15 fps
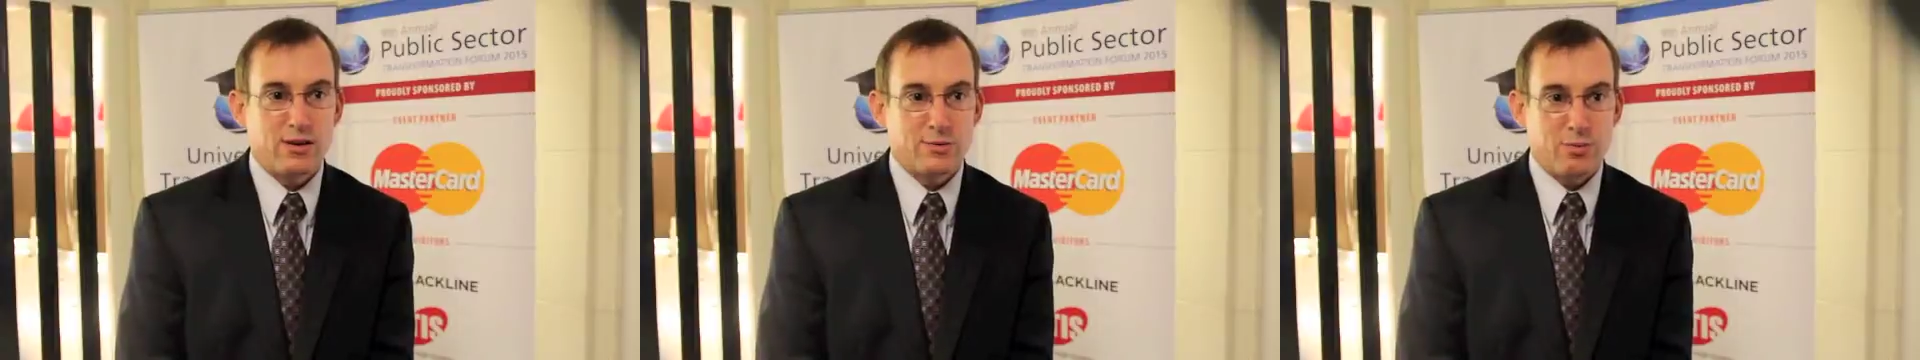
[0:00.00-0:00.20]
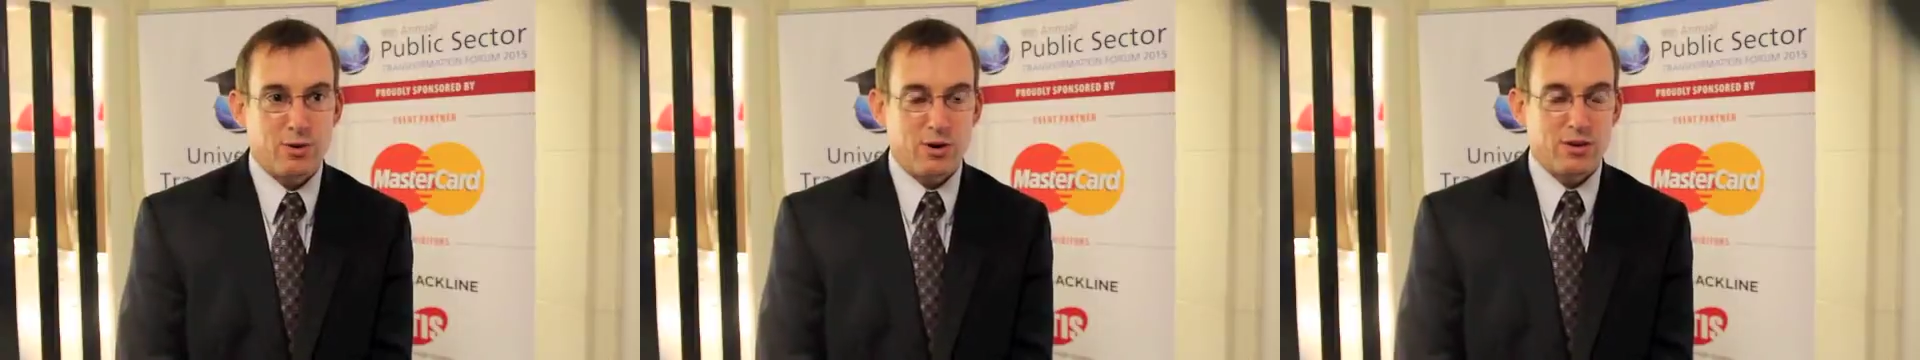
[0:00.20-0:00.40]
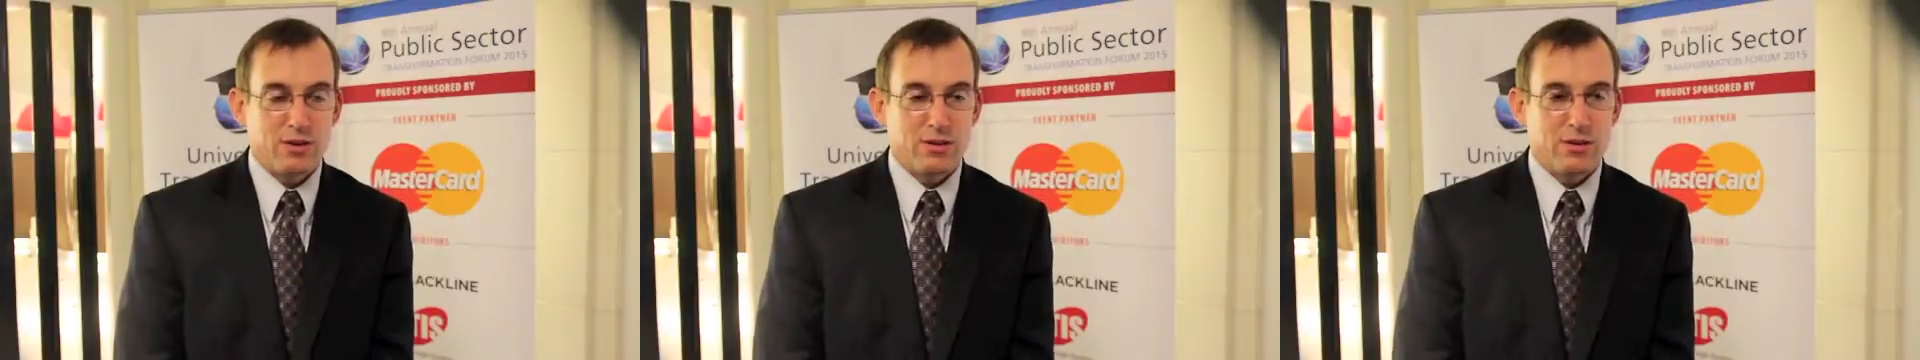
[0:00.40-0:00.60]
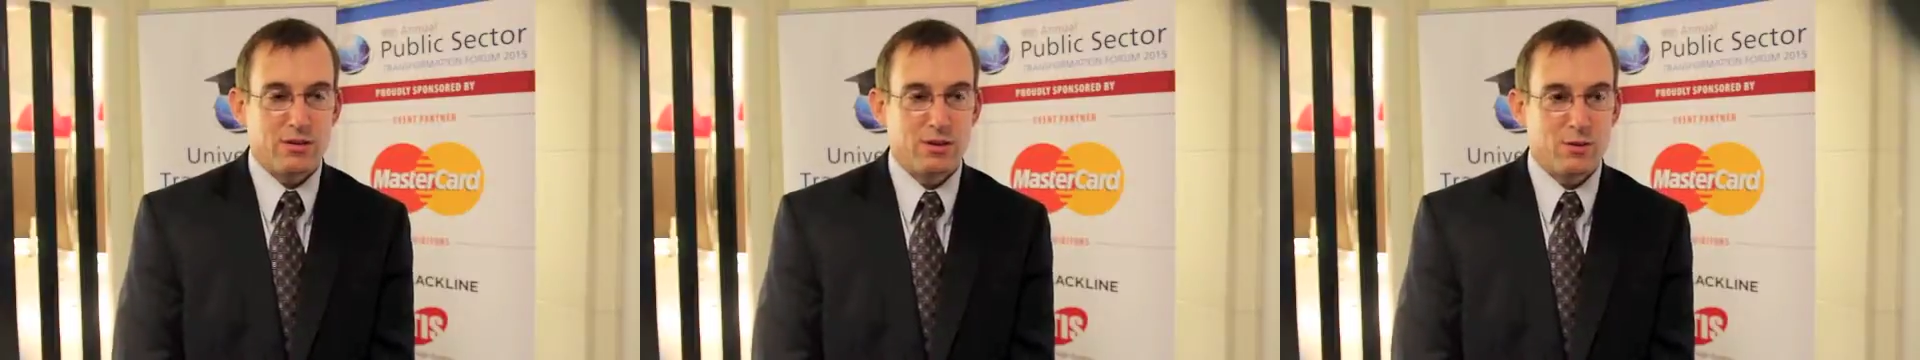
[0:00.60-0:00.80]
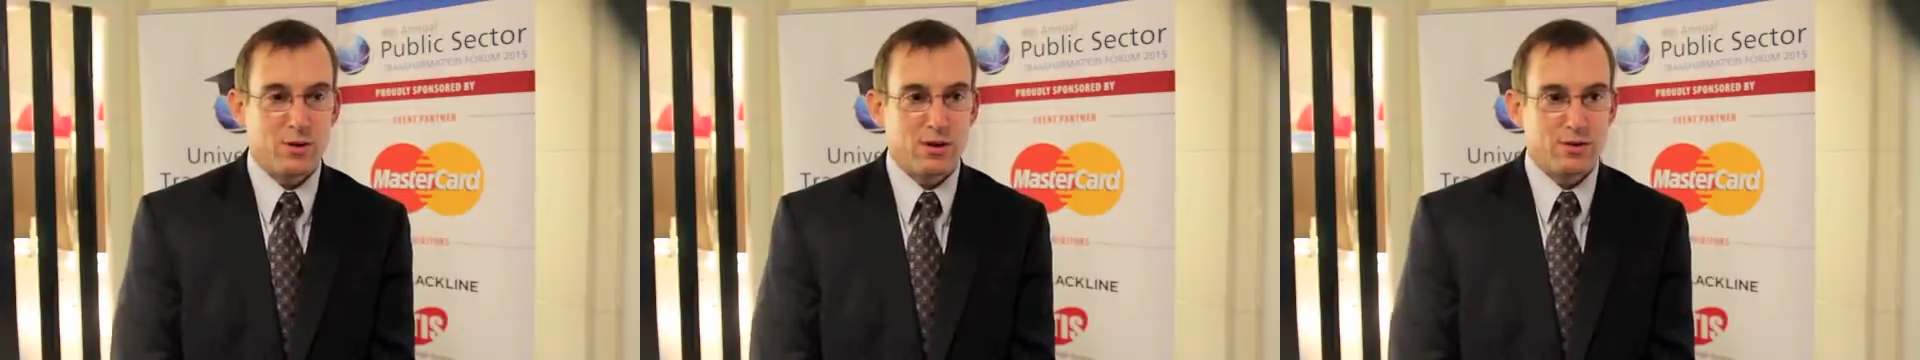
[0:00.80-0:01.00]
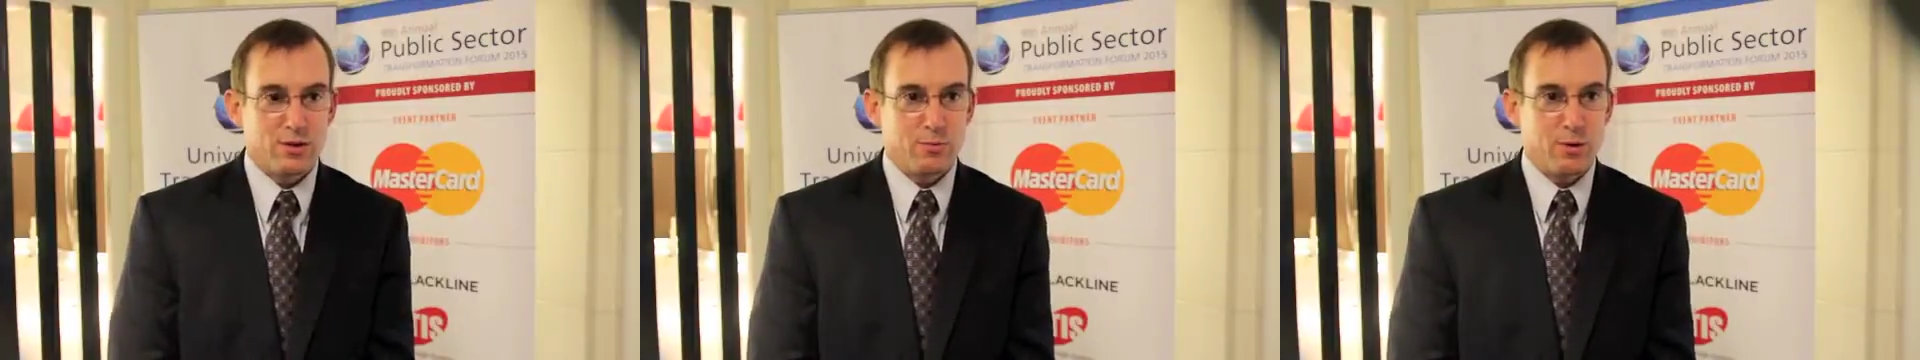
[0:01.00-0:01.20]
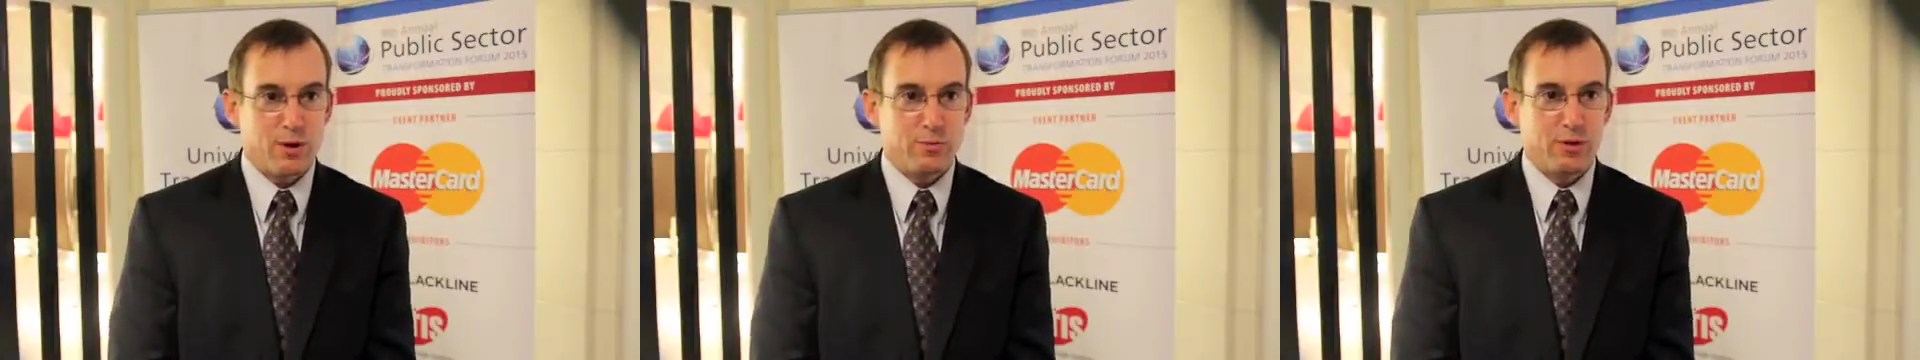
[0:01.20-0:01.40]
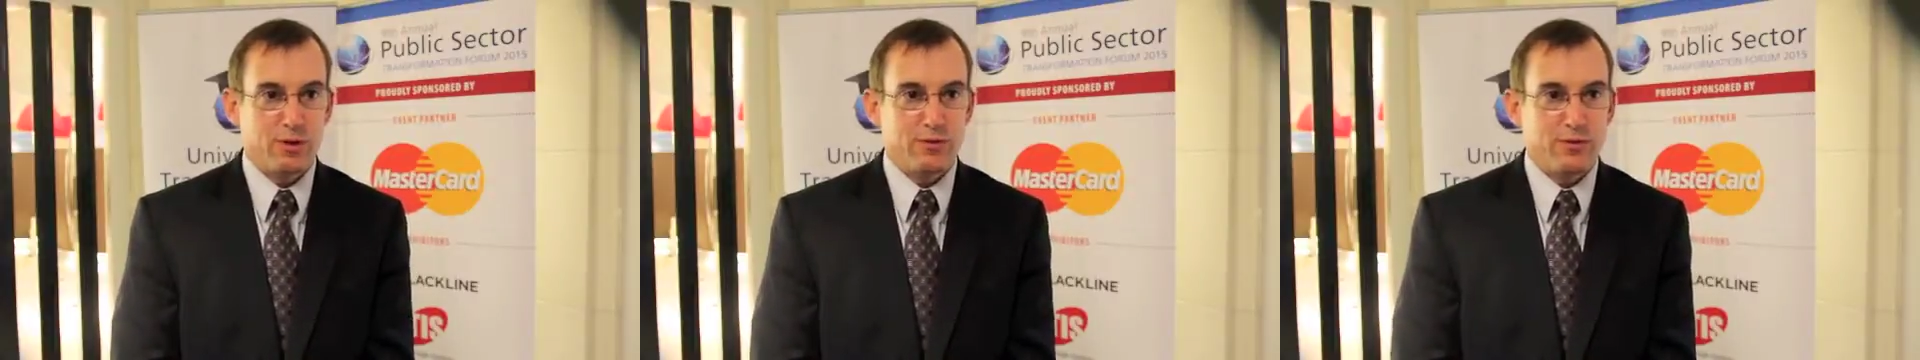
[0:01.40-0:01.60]
is part of the U.S.
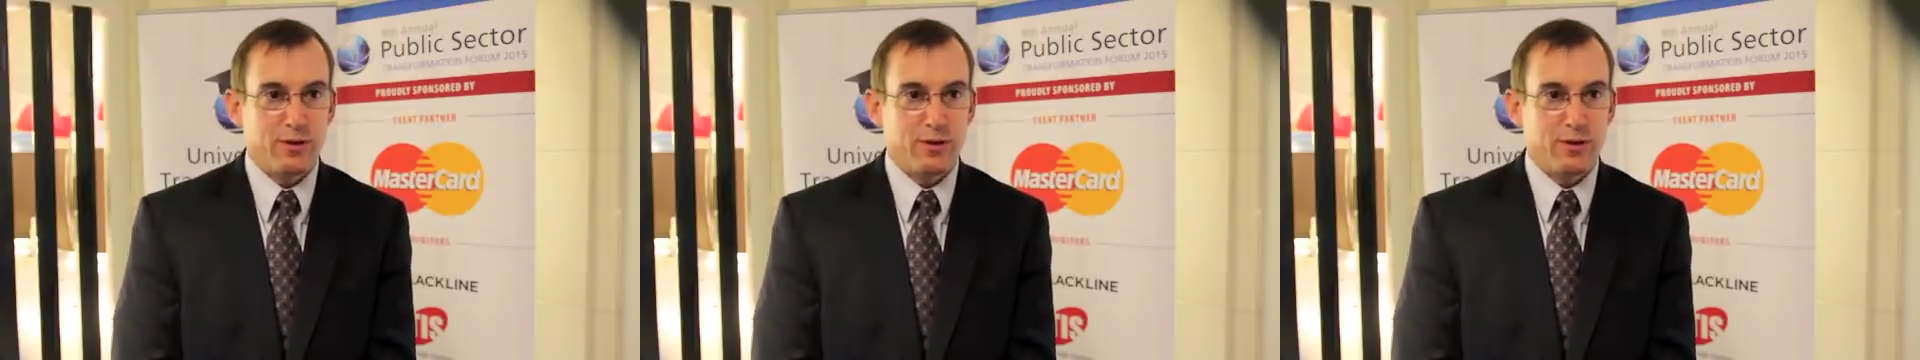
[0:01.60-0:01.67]
Department of